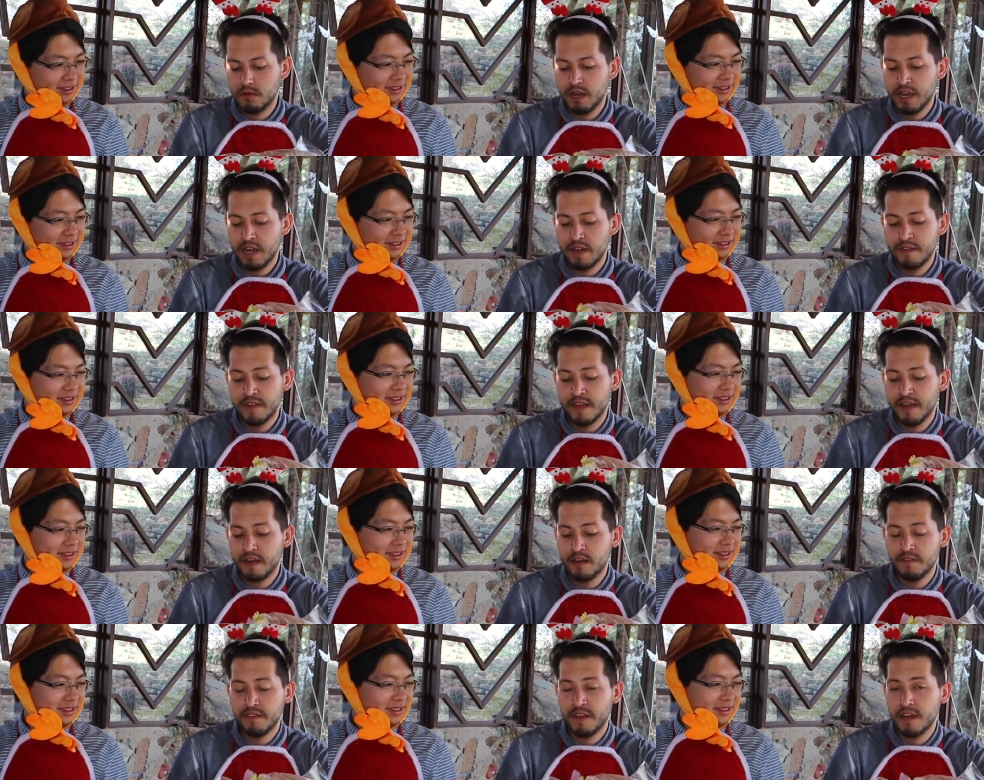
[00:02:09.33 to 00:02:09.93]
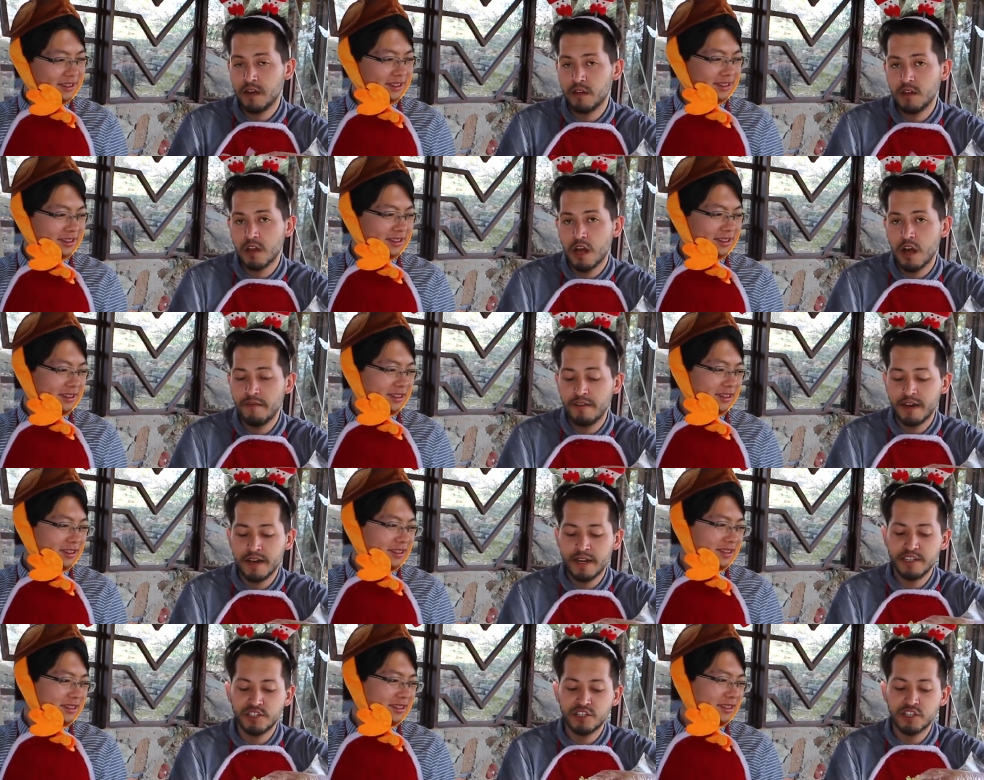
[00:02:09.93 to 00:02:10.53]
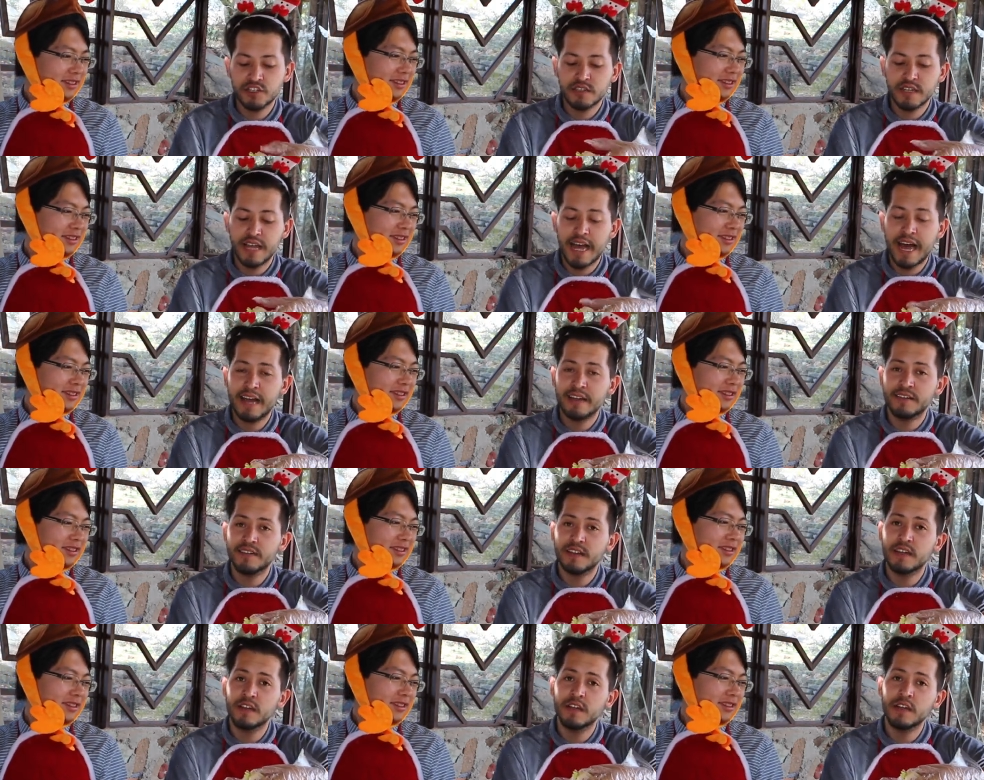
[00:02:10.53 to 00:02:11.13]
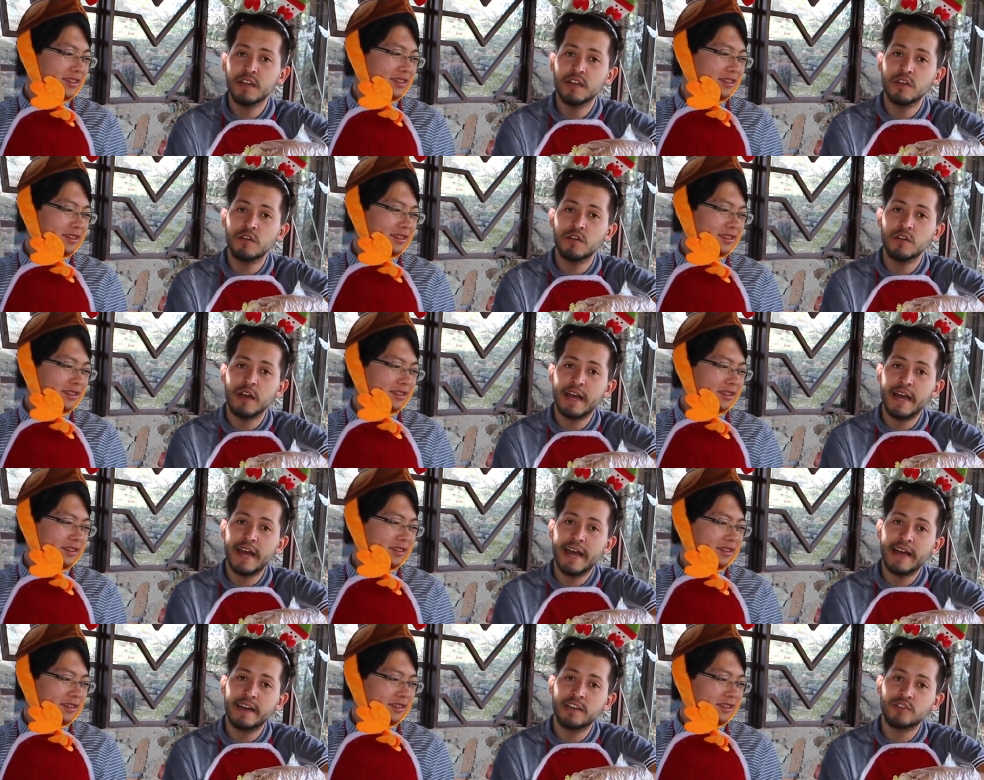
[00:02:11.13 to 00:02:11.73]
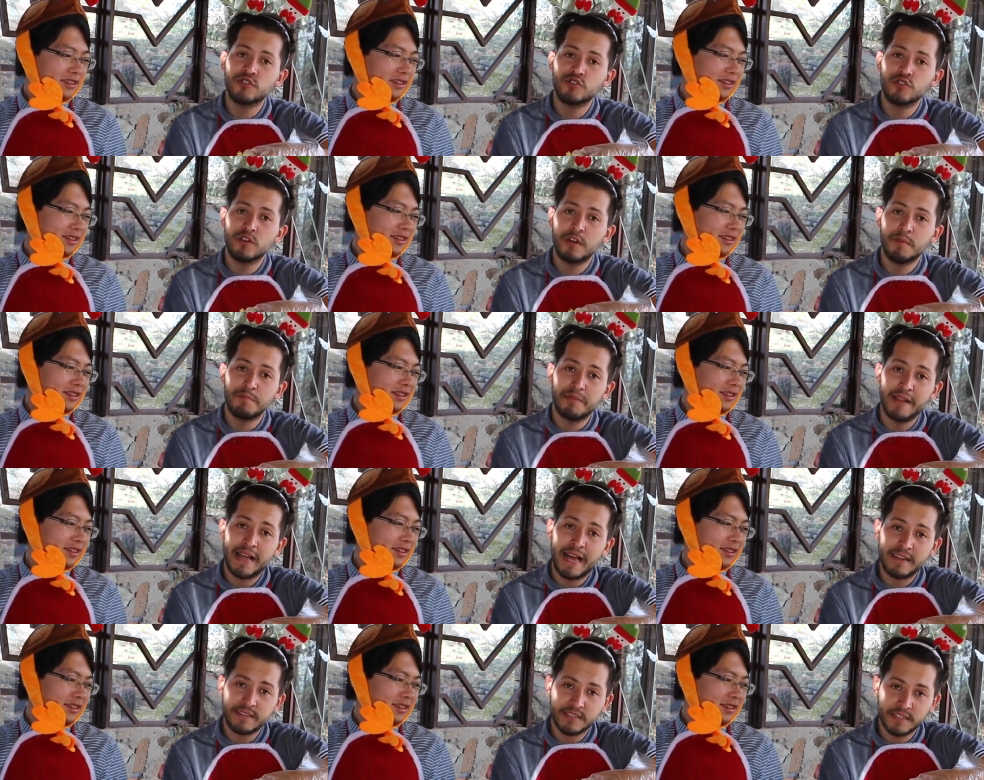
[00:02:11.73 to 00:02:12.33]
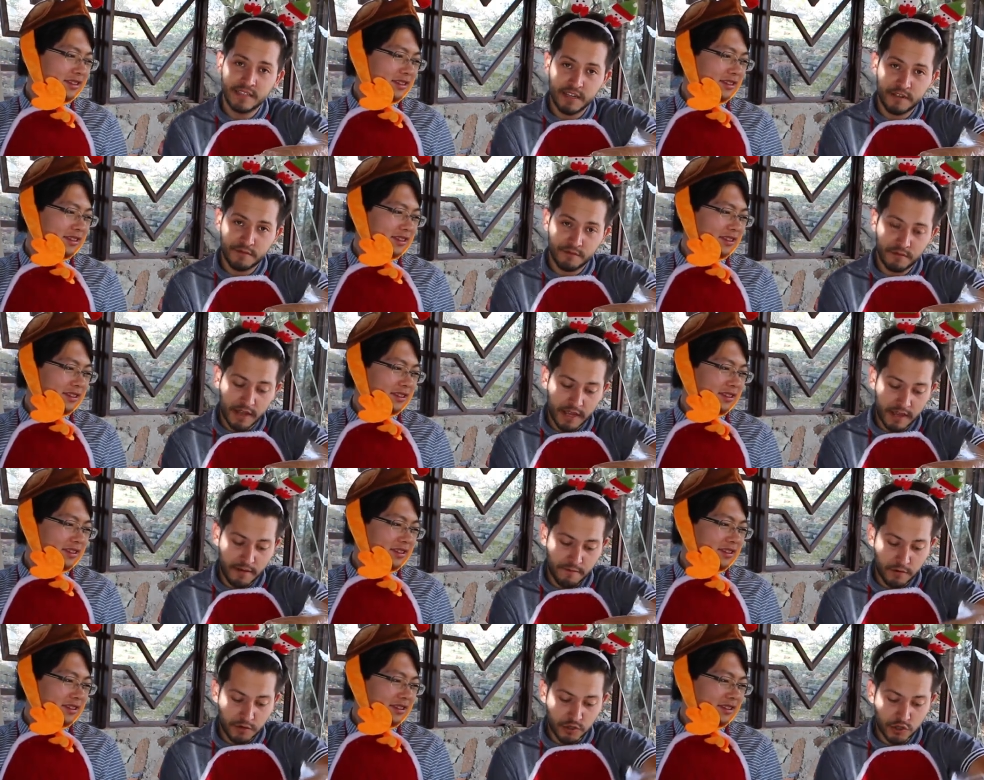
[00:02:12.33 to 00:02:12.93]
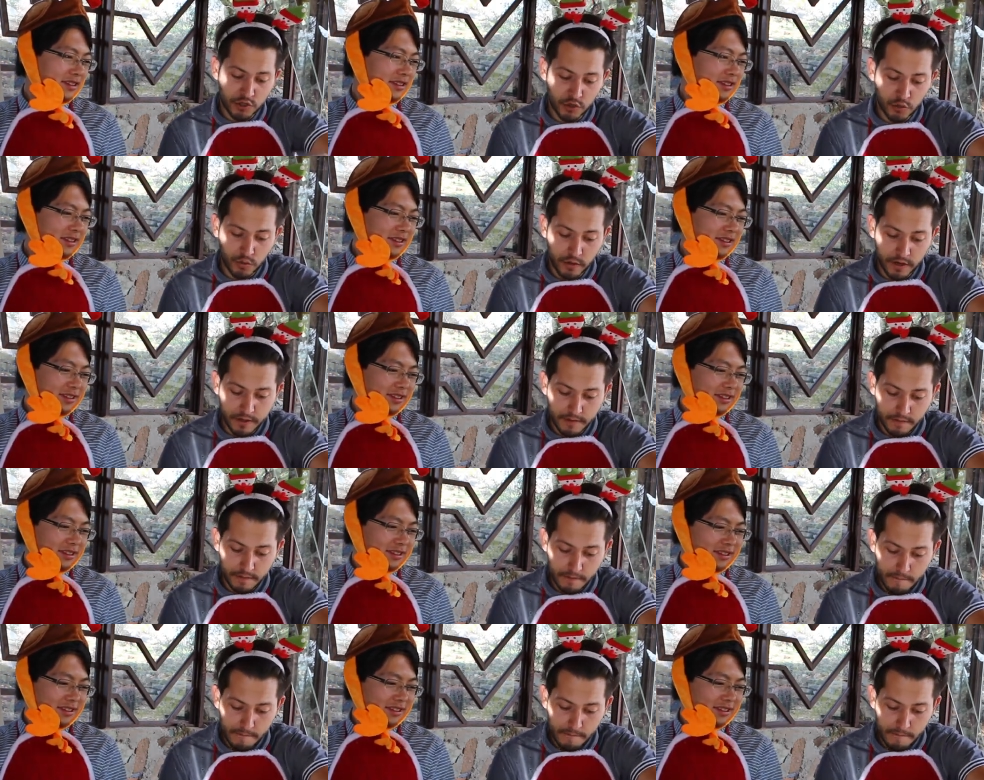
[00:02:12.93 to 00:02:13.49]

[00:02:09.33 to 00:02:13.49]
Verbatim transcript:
Speaker 1: And they'll, they'll love it. It just adds a little extra plastic flavor to it.